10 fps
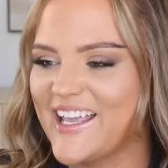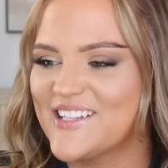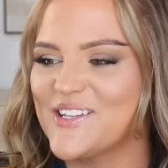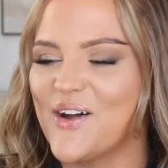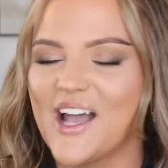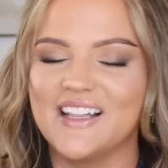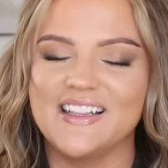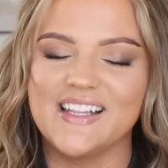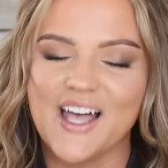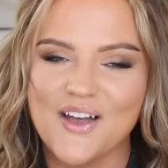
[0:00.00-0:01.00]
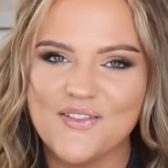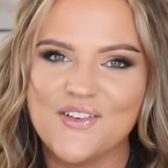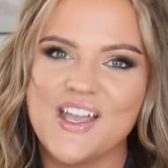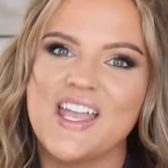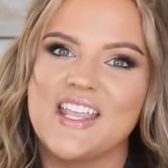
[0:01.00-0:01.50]
So I love
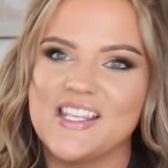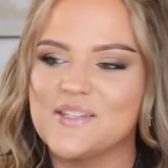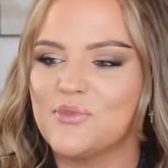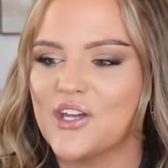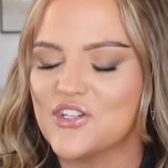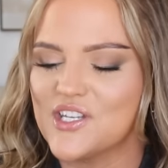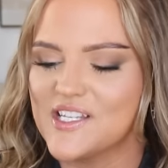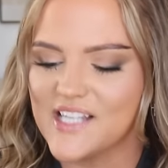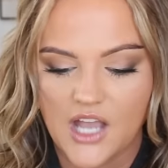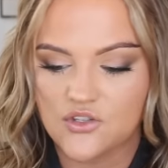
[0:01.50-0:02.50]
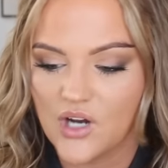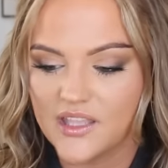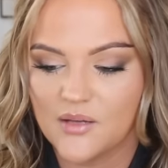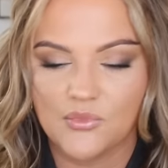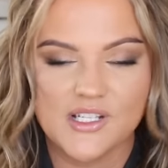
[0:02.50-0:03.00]
these blushes. I
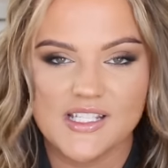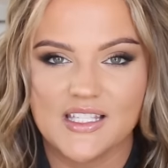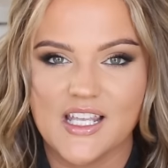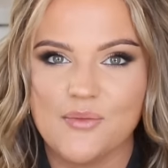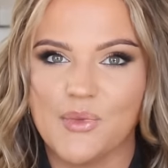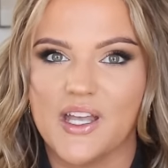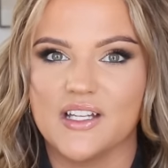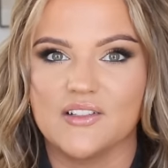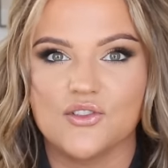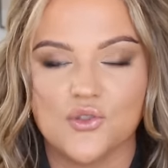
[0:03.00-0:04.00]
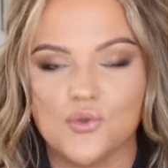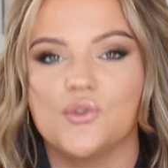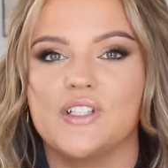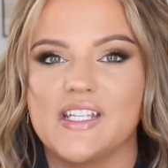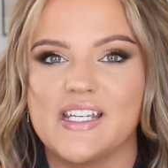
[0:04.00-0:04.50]
tried them recently, but
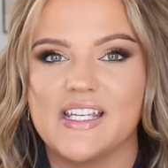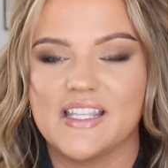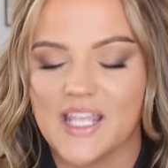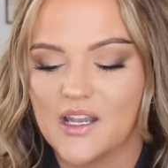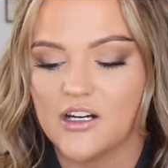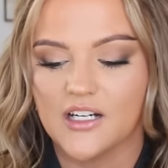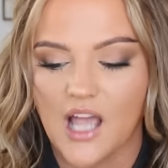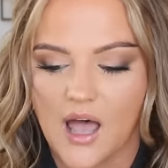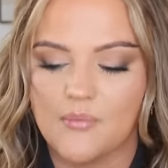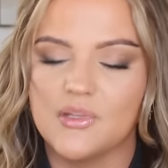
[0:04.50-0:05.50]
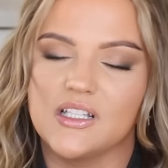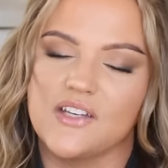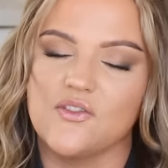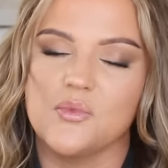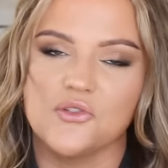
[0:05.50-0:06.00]
truly they are an
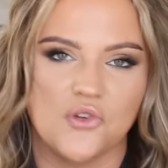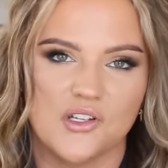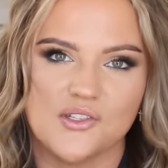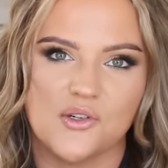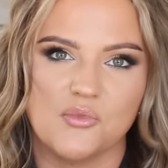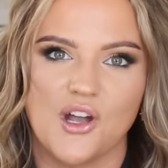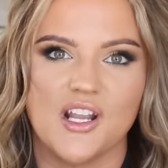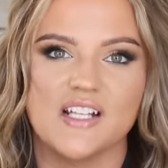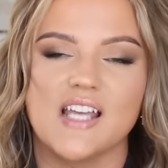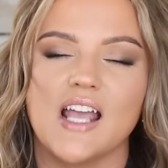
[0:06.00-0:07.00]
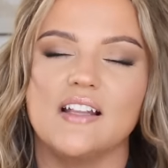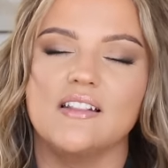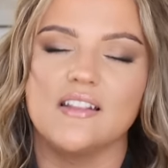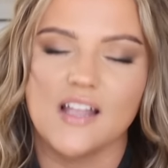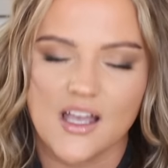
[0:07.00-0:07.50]
unbelievable drugstore product. I
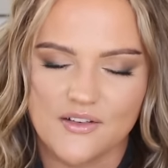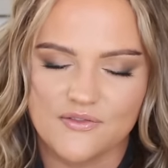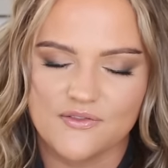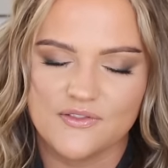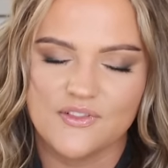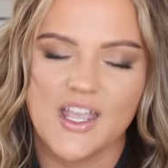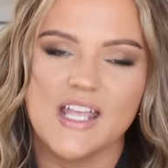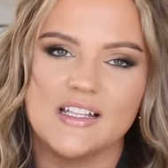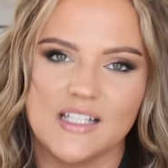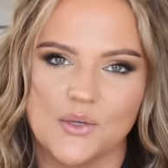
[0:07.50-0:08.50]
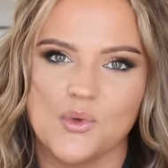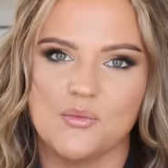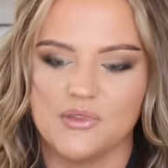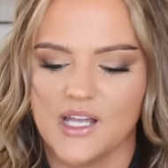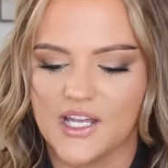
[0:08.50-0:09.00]
love a
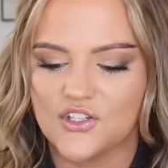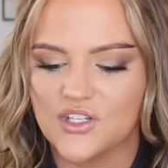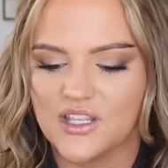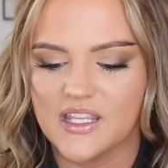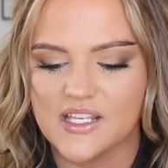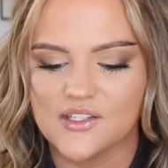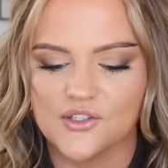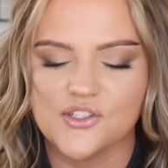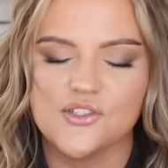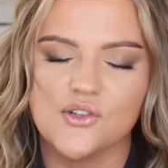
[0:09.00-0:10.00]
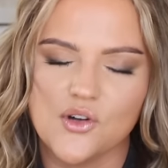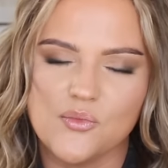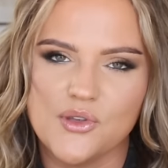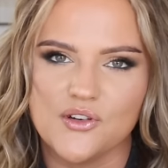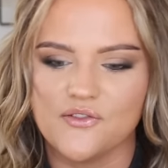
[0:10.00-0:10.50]
liquid blush. These are so
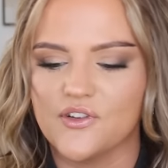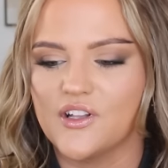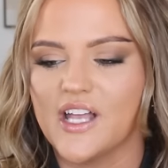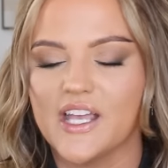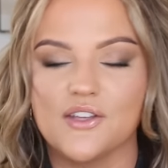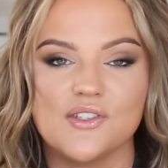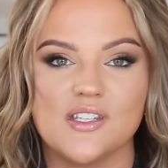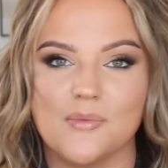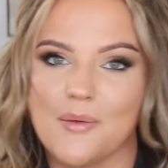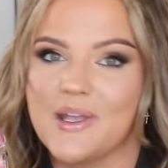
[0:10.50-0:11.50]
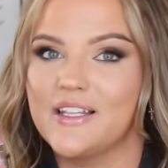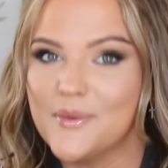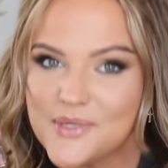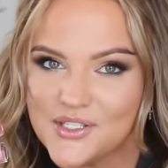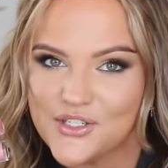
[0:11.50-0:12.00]
beautiful. I use them on my
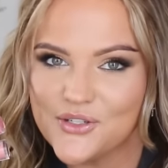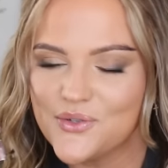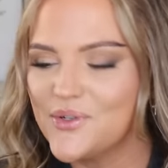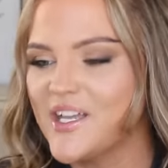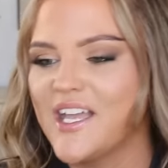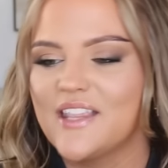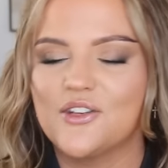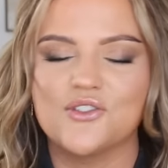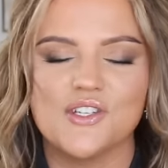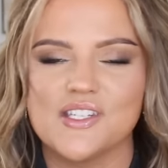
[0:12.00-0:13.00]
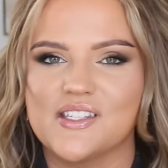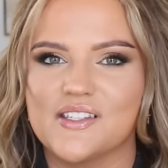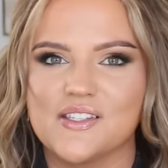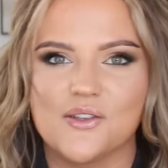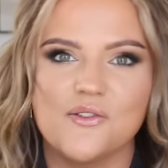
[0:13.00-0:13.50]
lips too. They're just
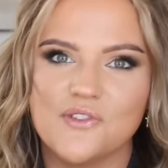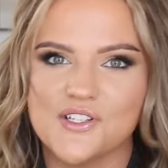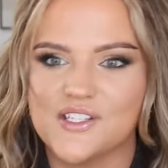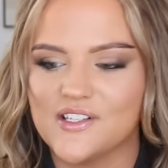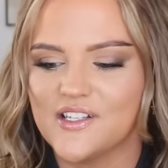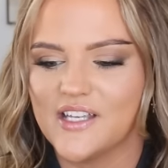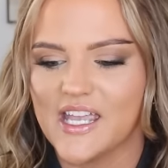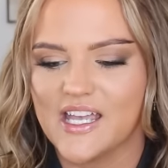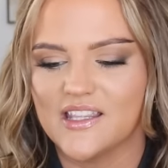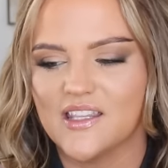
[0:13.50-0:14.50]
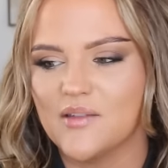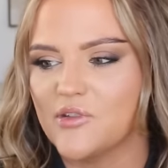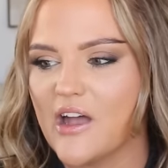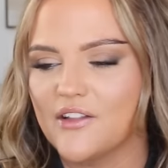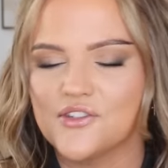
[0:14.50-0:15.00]
so versatile and the
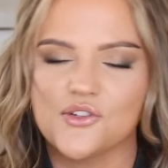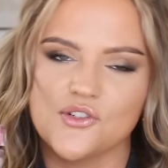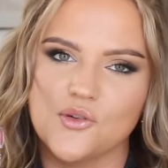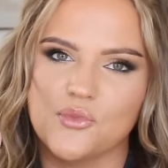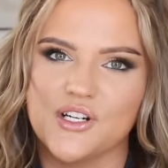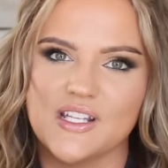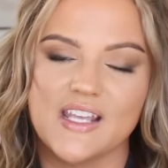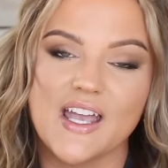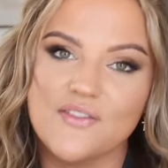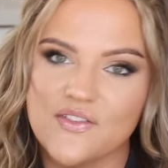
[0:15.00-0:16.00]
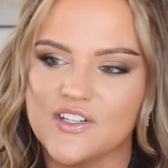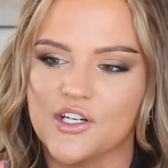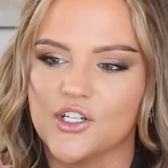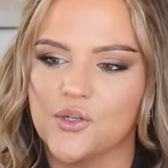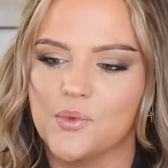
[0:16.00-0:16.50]
colors are so pretty. They have even
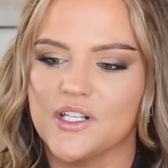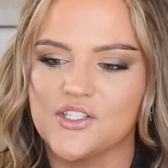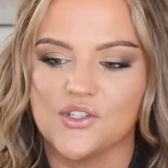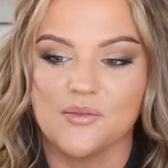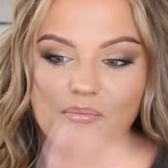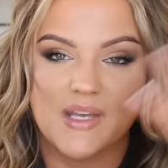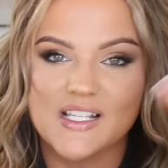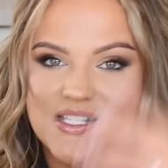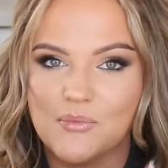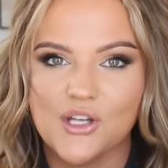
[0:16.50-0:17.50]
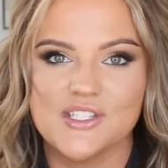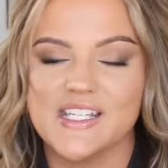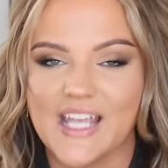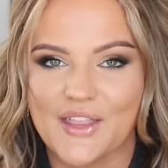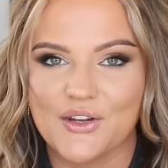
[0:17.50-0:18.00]
darker ones. You can mix them all
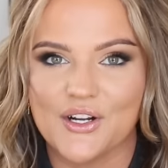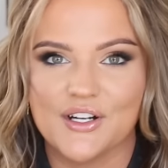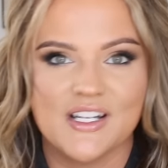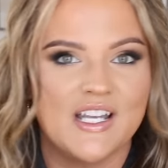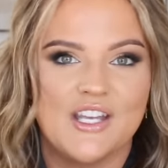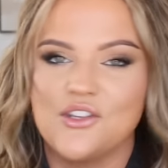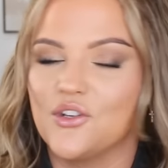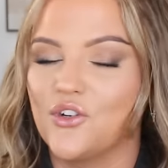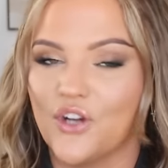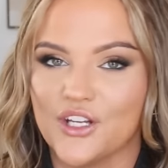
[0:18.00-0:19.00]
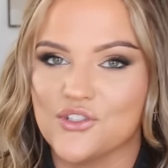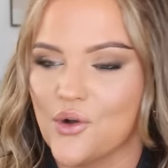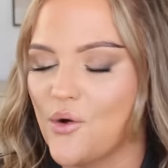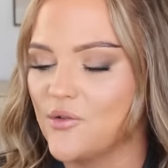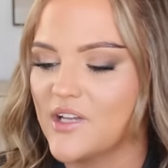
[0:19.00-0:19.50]
together. You can create your
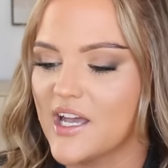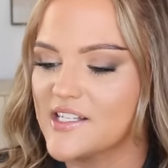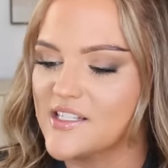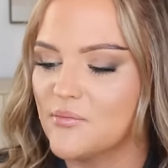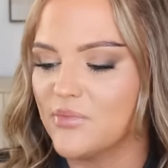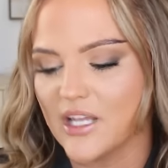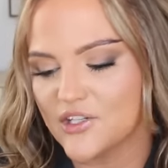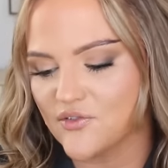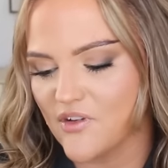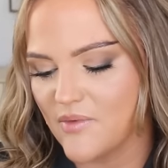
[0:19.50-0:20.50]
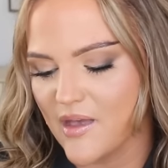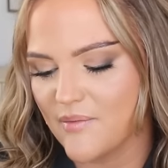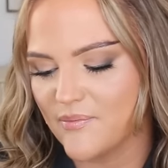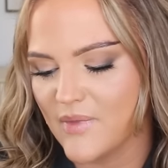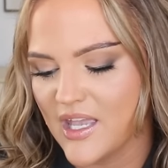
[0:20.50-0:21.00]
own custom blush from
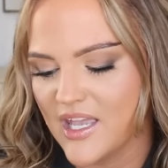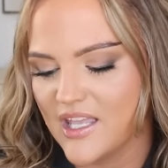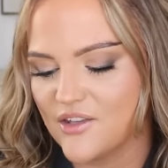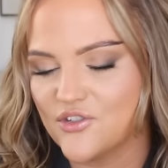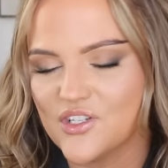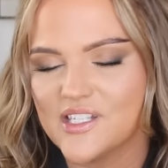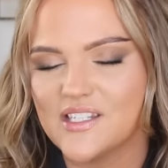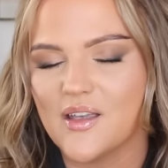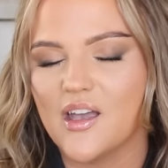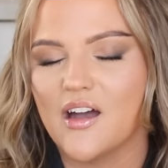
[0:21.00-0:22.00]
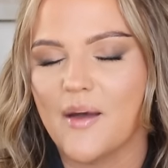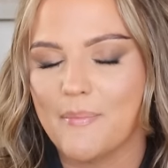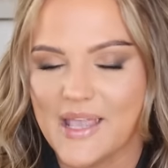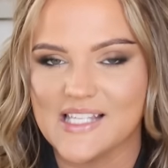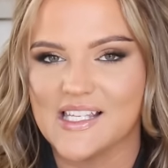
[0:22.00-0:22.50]
them. They're just
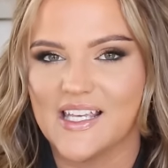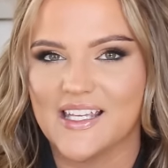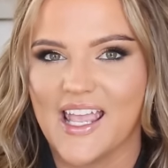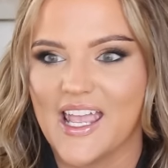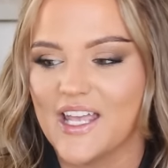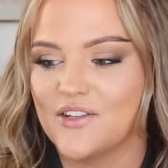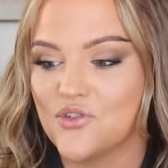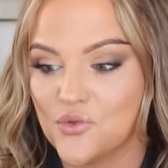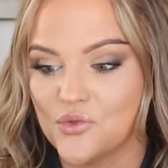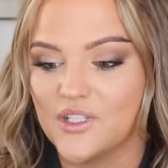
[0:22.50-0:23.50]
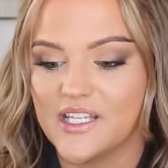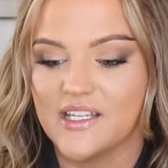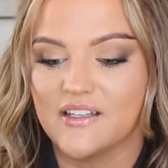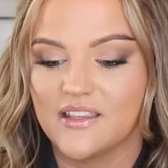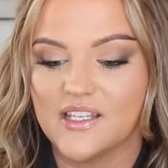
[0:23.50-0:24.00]
amazing. And
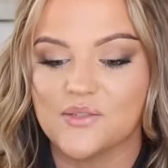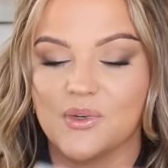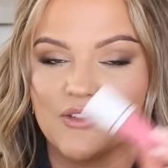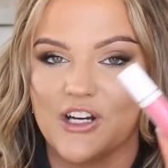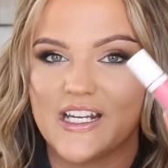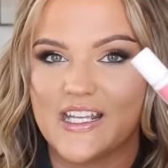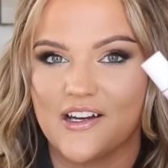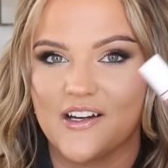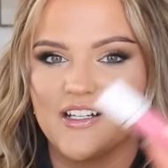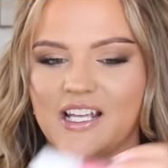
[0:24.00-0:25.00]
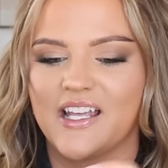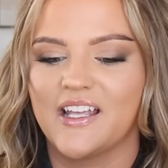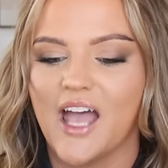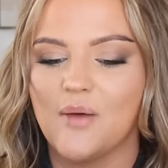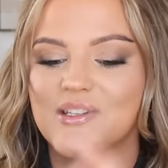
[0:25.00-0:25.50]
truly this one right here,
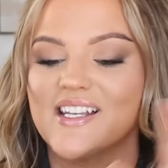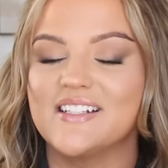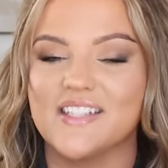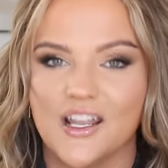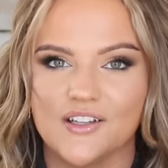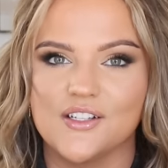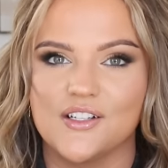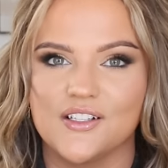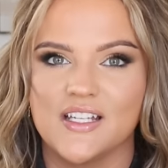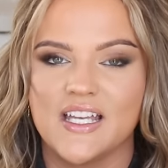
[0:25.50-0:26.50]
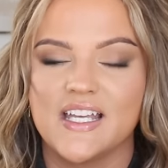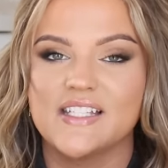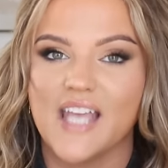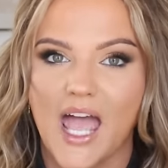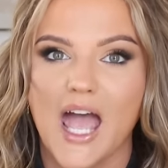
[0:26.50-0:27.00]
almost identical
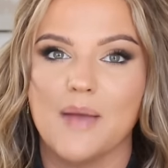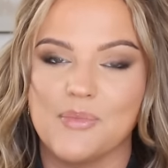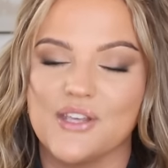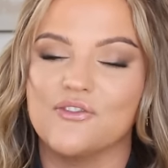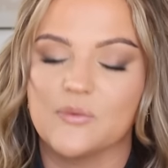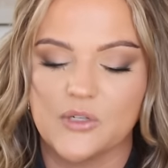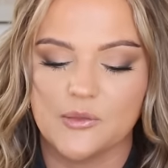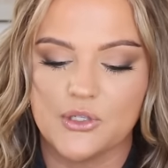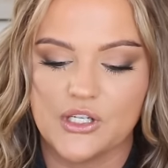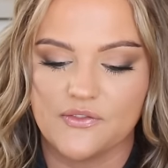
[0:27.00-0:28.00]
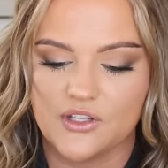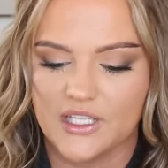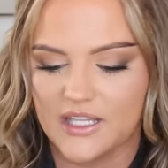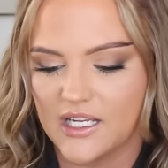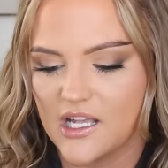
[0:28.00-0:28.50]
to Happy from Rare Beauty if you
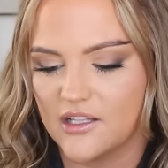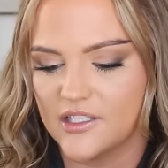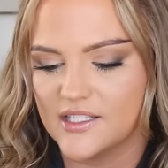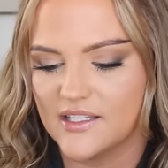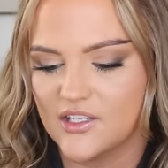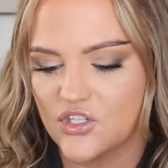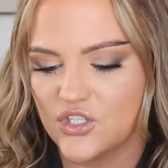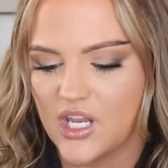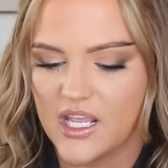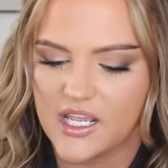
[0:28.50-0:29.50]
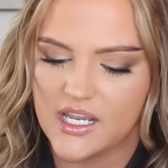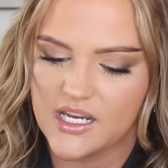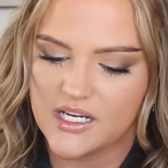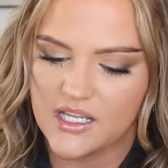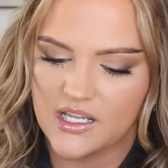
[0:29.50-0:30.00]
like that color. It's in the
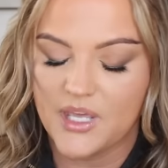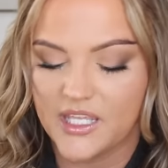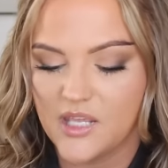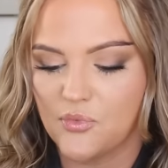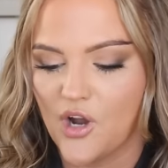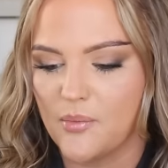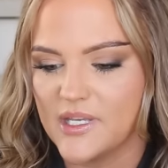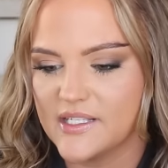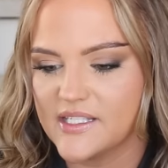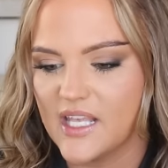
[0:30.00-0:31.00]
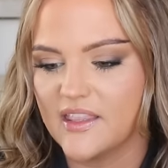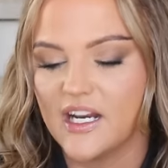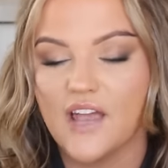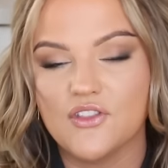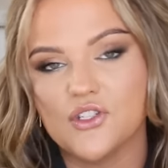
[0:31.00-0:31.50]
shade Pinky Promise. And then
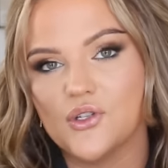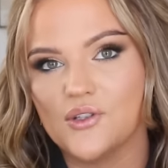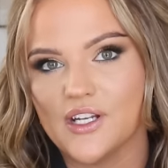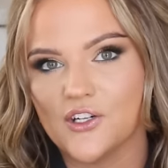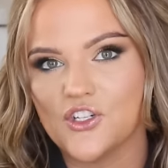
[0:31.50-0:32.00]
I have the two lighter